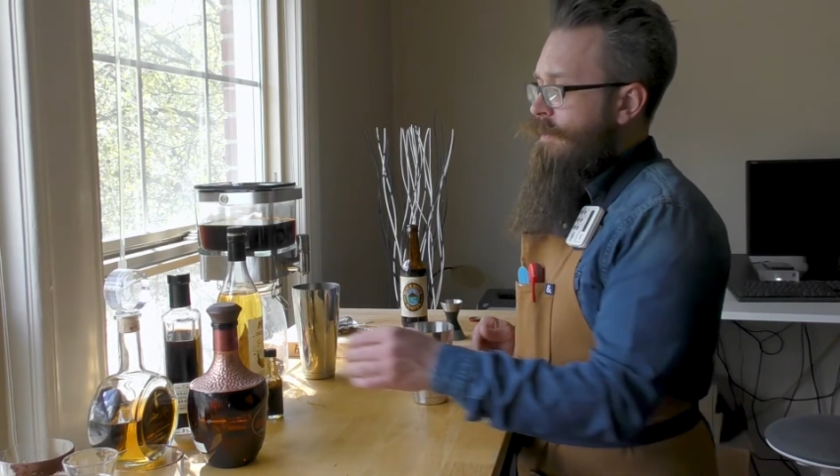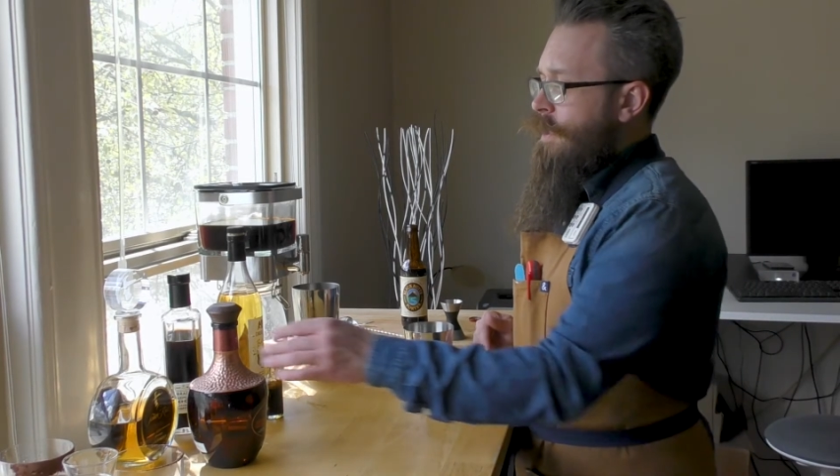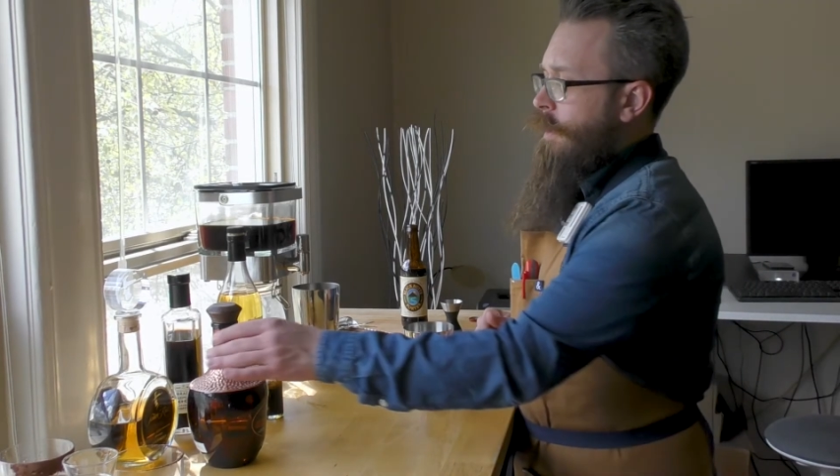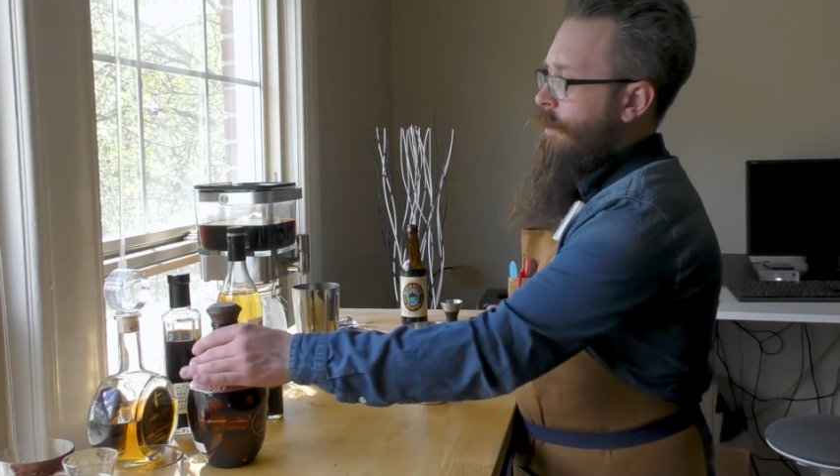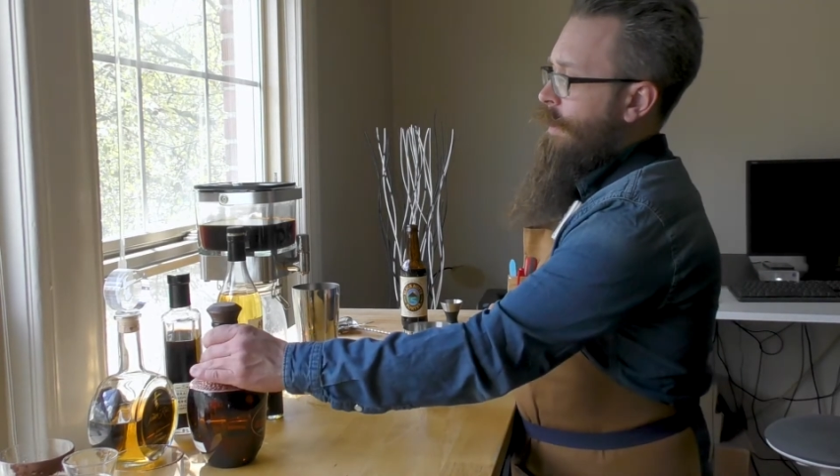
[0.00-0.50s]

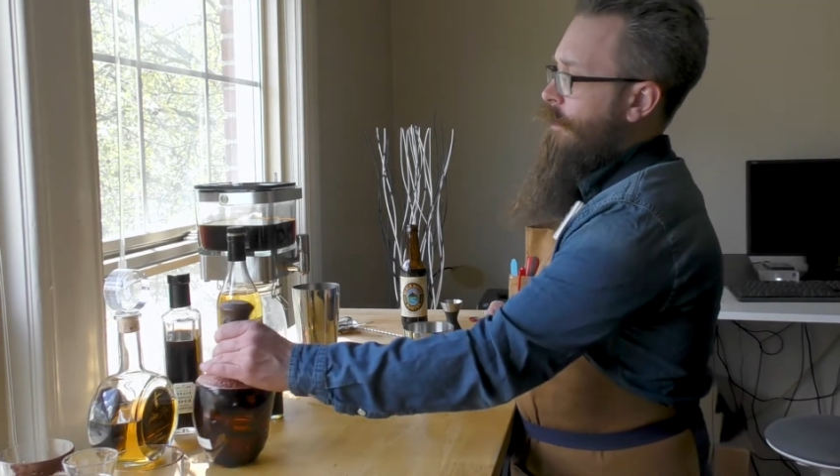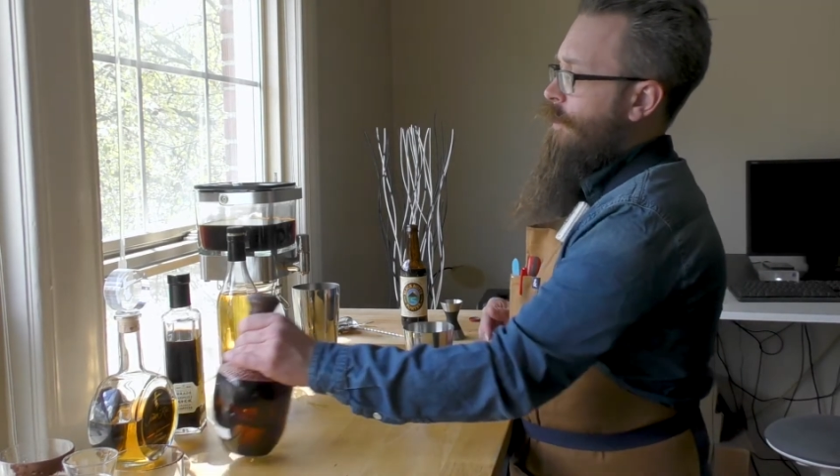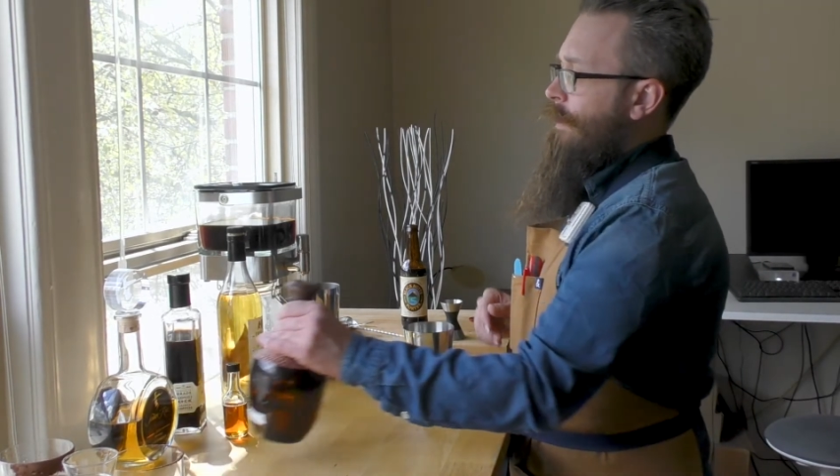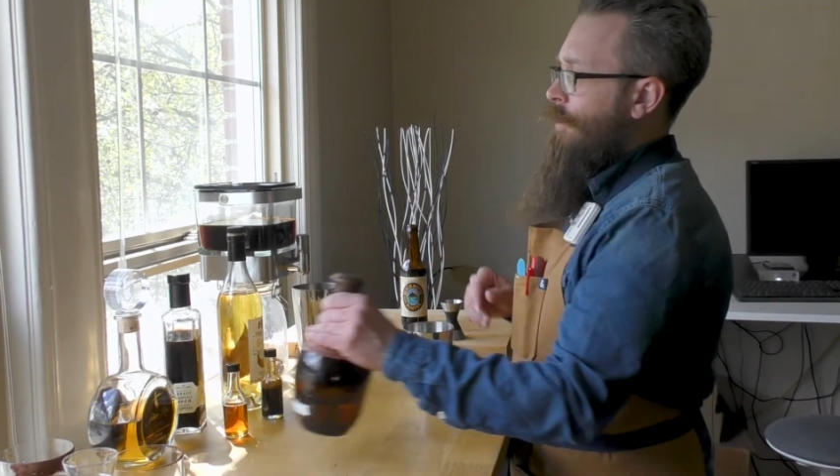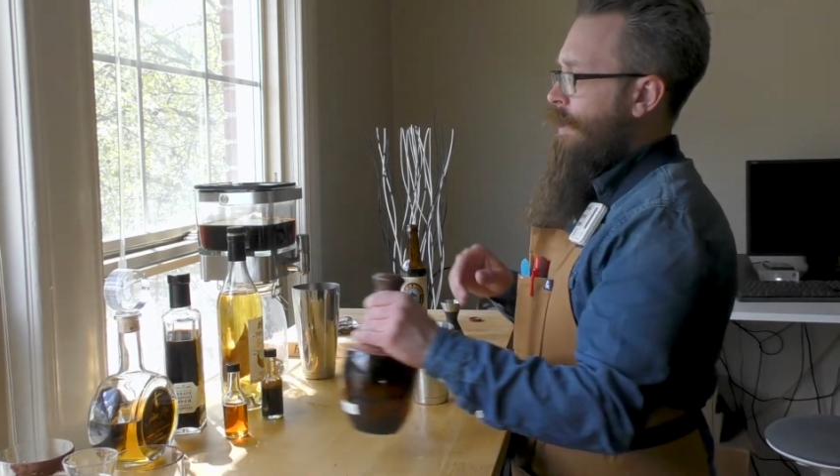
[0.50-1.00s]
started with for
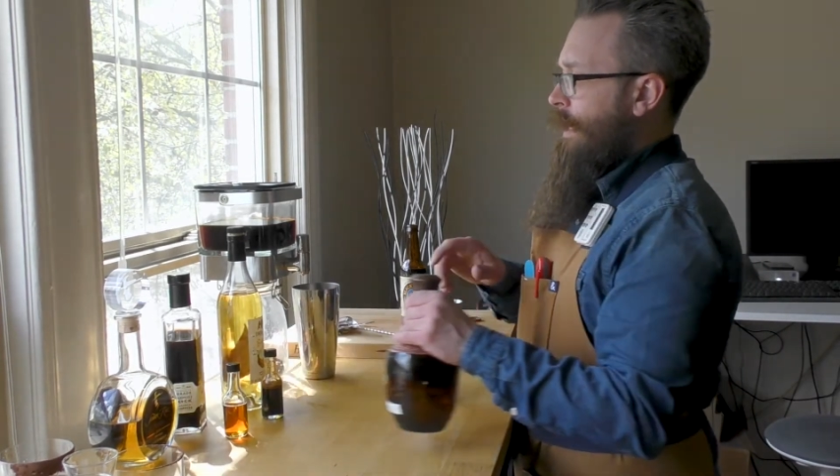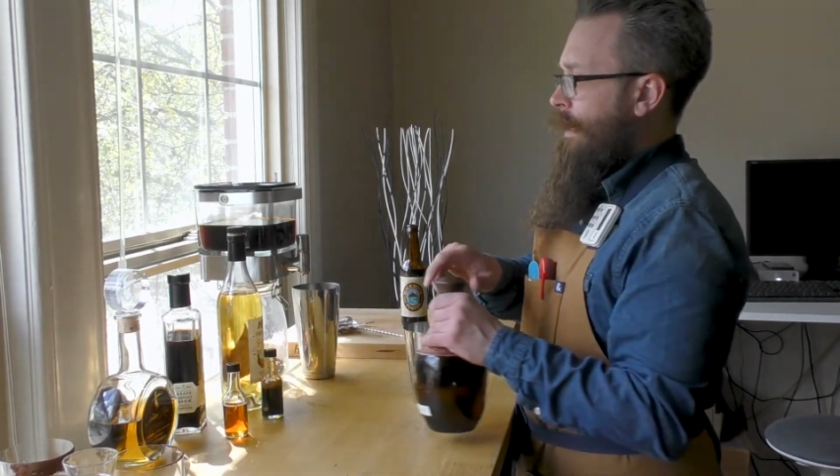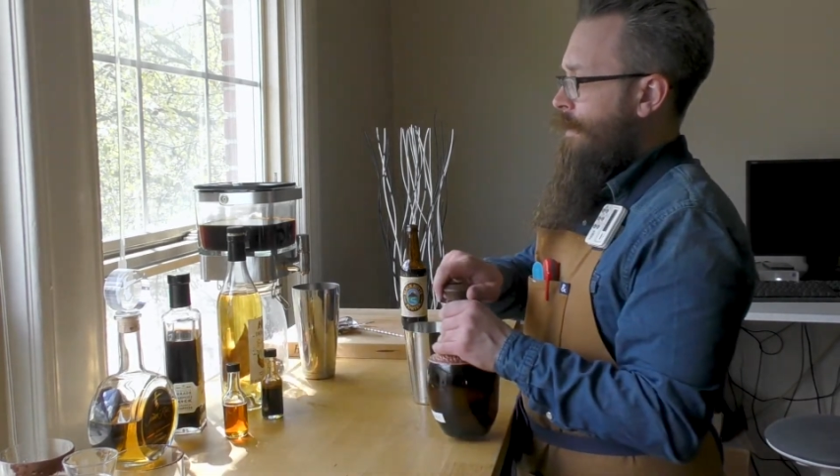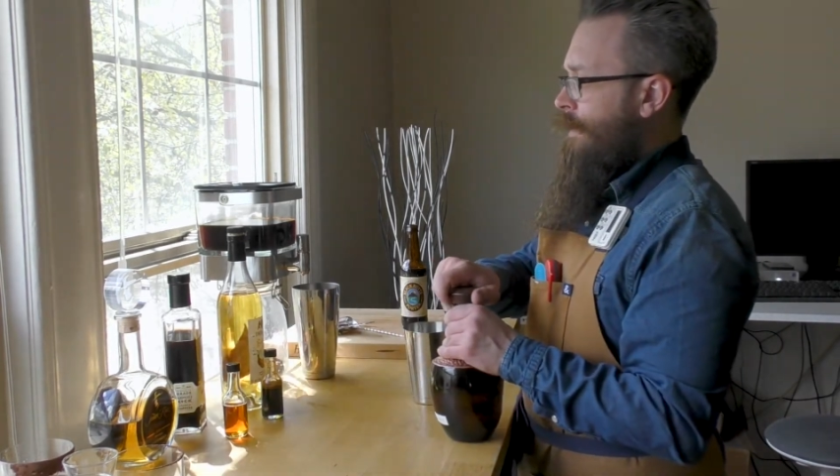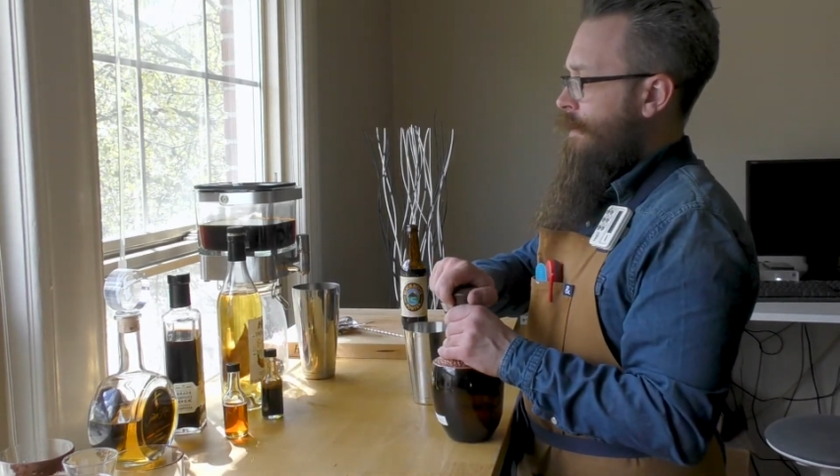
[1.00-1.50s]
everything
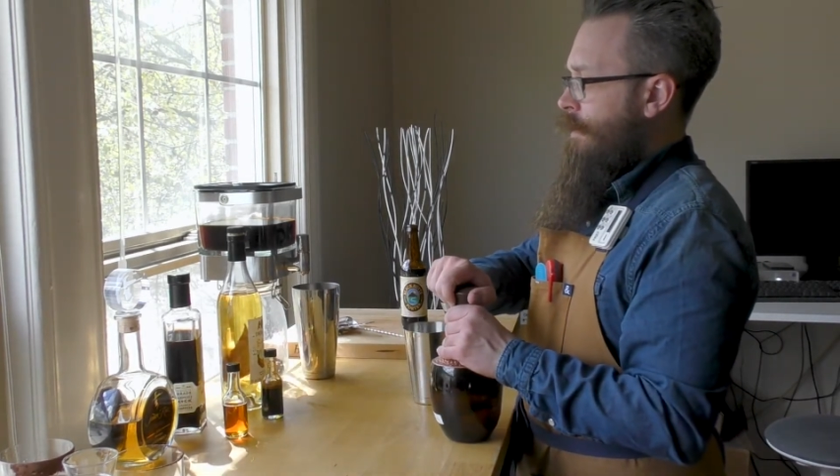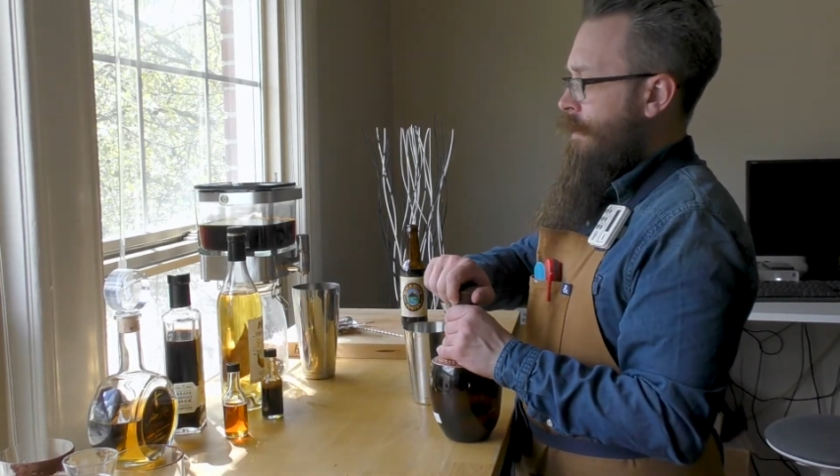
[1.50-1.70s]
else.